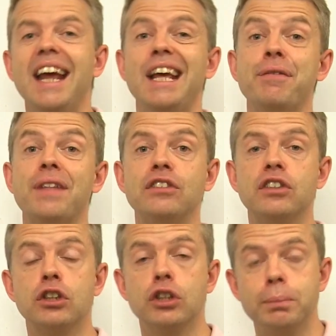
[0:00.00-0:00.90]
If there's
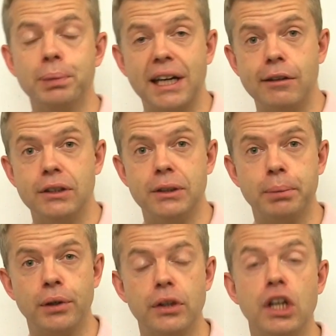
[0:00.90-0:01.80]
a good player in the
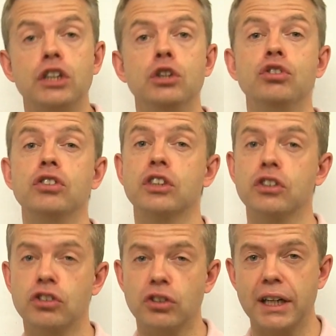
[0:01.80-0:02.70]
pot, you should
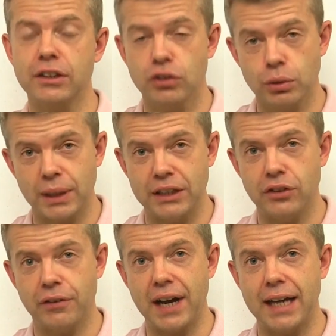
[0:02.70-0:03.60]
contract your
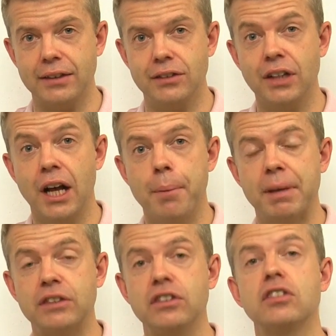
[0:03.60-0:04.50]
range of hands
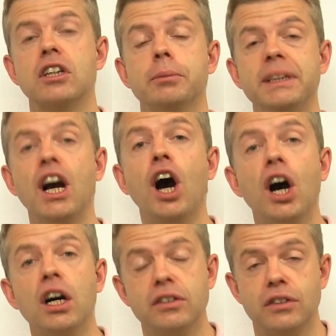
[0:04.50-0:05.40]
because it's going to be
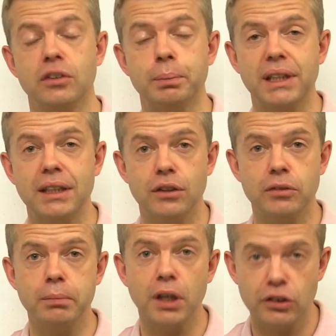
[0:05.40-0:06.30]
harder to play
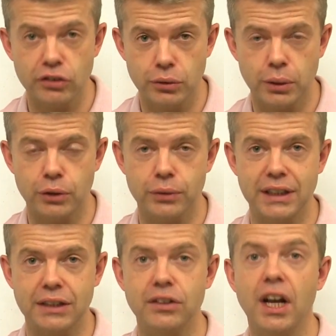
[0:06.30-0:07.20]
those marginal
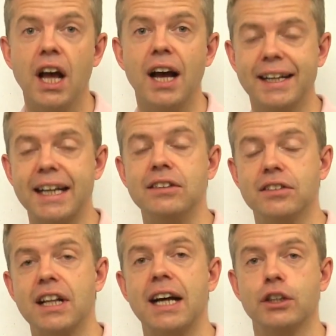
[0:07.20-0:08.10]
holdings
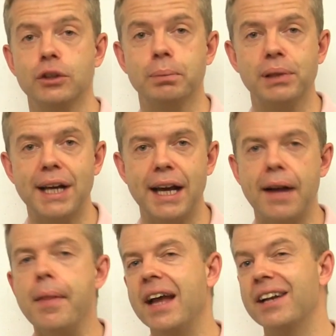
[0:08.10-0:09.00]
against that good
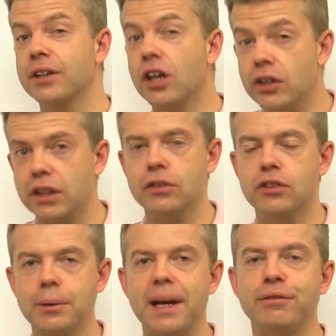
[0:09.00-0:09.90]
player. Now, I can't go
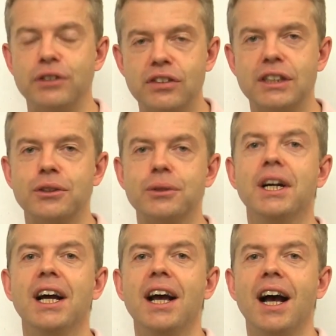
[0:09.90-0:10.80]
through every
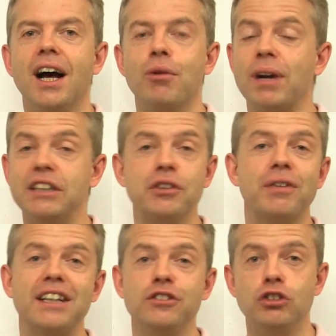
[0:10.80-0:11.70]
single range of
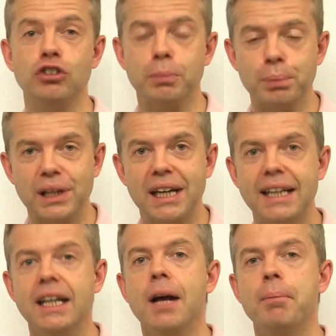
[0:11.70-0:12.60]
hands you should
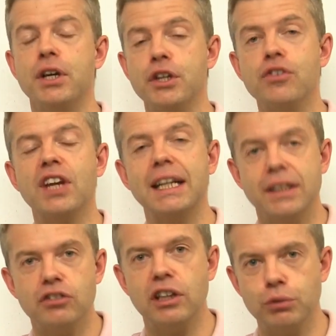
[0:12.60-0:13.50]
play, but you
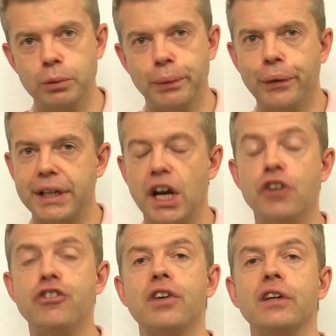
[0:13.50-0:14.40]
take the general point.
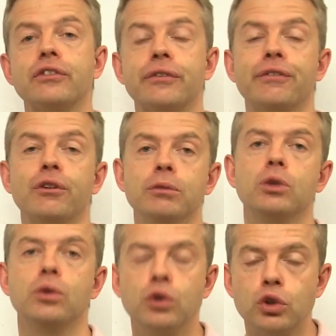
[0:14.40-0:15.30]
Adjust from
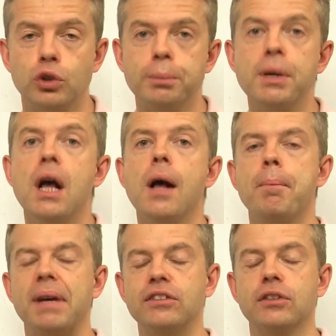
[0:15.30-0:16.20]
your norm
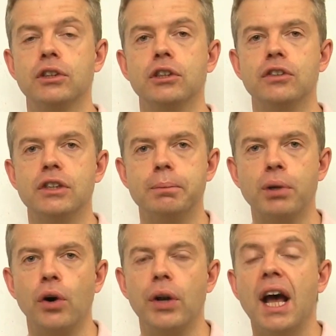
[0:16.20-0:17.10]
based on who's in the
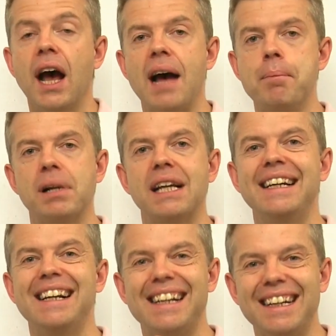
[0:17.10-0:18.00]
pot and
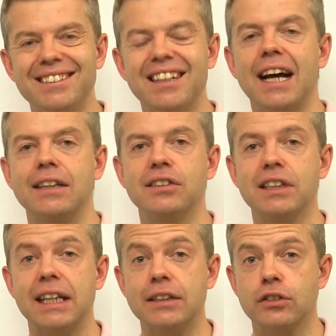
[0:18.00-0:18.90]
play less hands
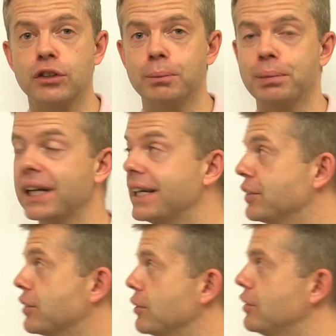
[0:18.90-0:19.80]
against good
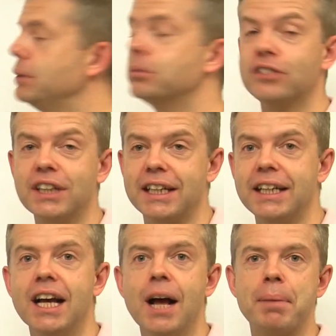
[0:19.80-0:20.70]
players. So it seems
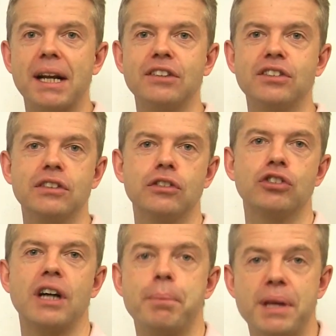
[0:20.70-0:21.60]
silly, but actually it's a
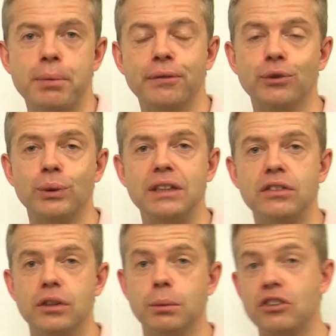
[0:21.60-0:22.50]
trap people fall
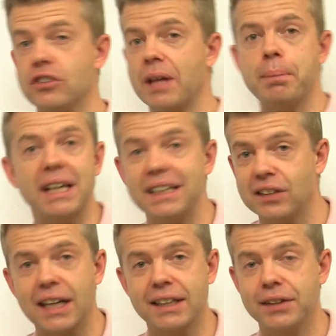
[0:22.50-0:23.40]
into, which is they play
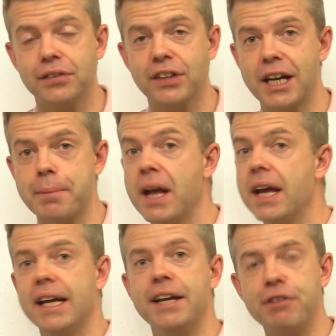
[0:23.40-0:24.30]
exactly the same,
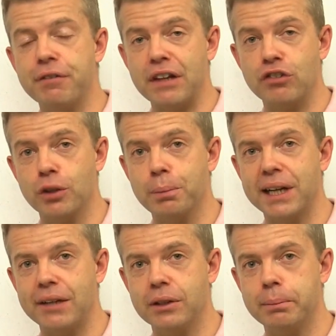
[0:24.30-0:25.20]
even if there's a good
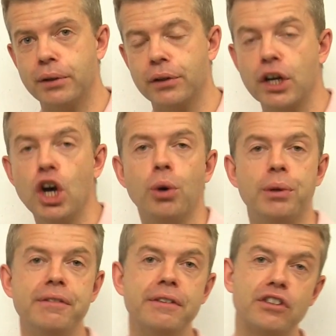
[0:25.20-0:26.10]
player in the pot
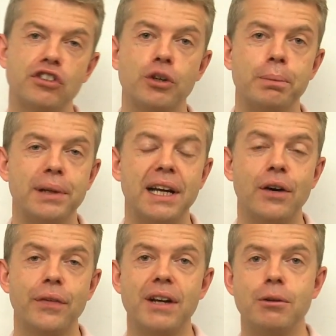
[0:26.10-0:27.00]
or even if there's a good
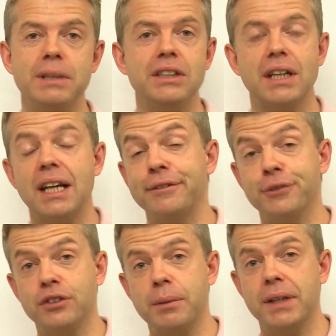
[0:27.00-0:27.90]
player on their immediate
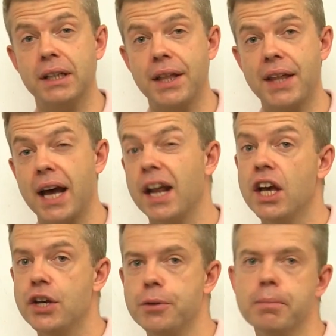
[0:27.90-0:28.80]
left or something like that.
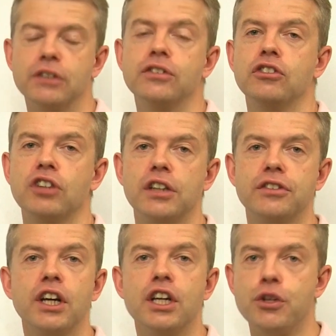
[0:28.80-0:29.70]
You must
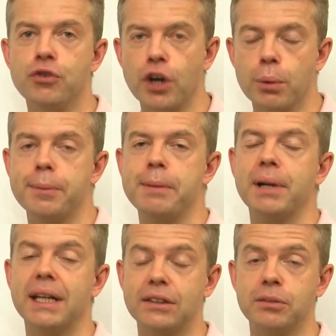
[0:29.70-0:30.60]
adjust. You don't want to be
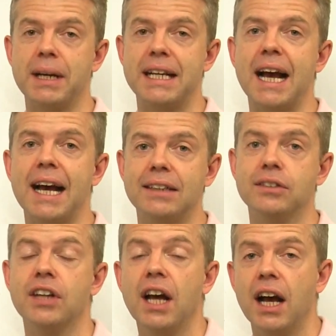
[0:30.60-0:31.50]
playing as many
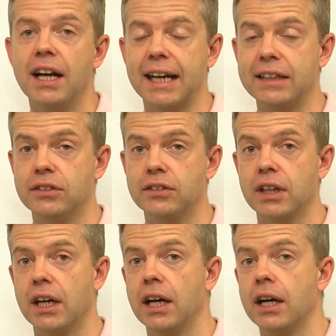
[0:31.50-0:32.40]
hands against
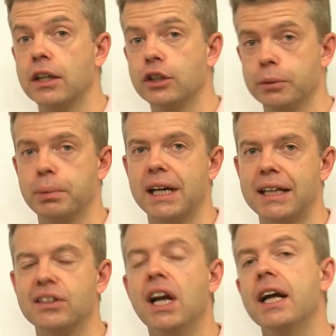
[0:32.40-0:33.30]
good
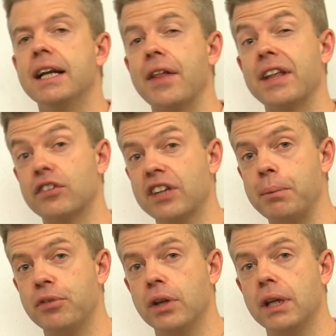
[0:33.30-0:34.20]
players. Now, the
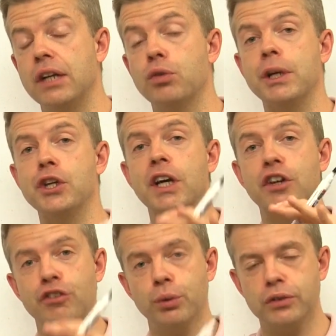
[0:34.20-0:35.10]
exception is when you get
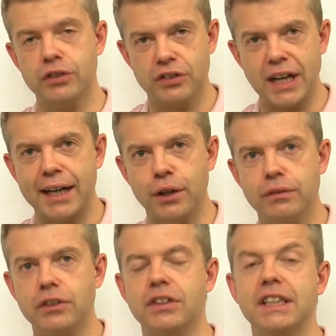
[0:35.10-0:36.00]
a shorter stack,
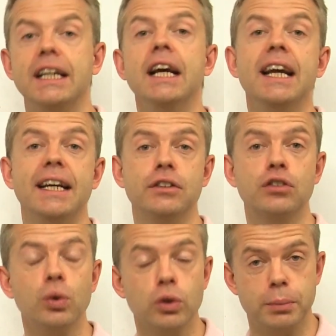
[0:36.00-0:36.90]
obviously, in a
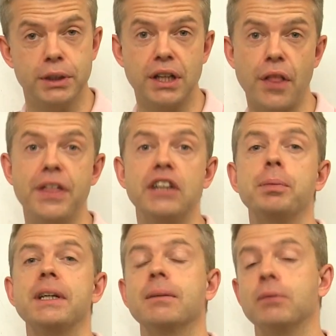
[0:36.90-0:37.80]
tournament and
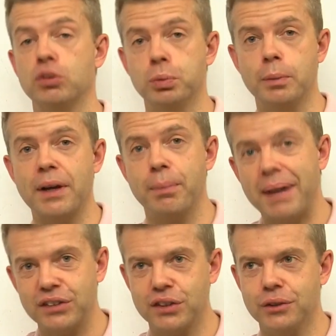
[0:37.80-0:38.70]
things become much more
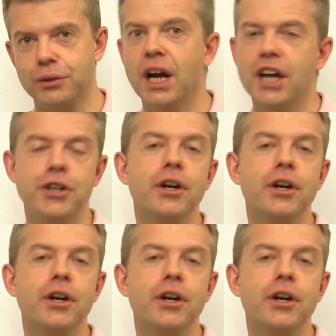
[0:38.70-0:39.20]
mathematical. You